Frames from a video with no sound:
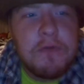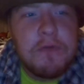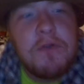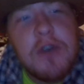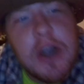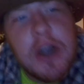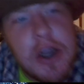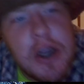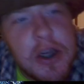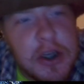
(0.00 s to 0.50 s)

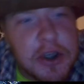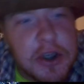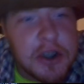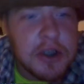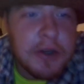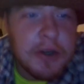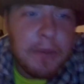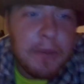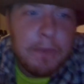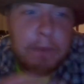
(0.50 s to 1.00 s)

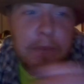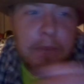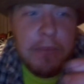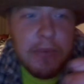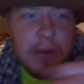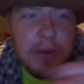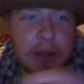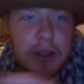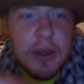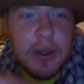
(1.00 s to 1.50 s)
face.
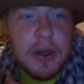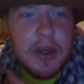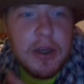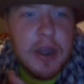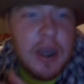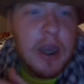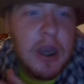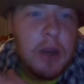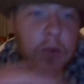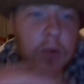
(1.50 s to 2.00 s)

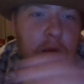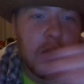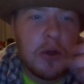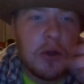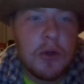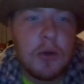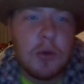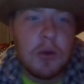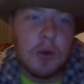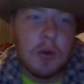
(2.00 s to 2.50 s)
Anyhow, we
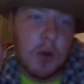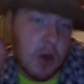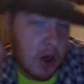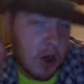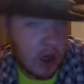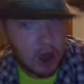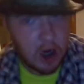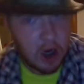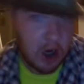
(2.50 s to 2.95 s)
grew a